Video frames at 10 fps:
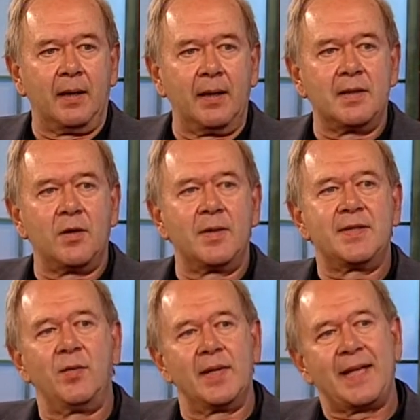and so as
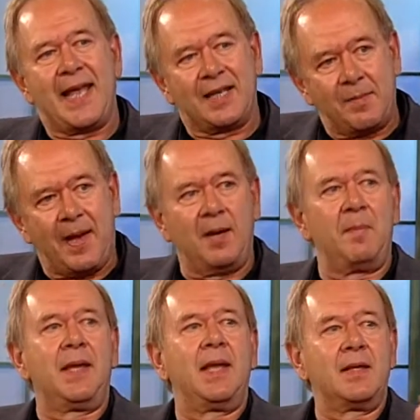soon as antibody
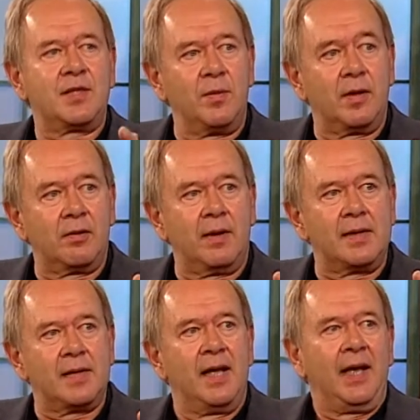begins to increase,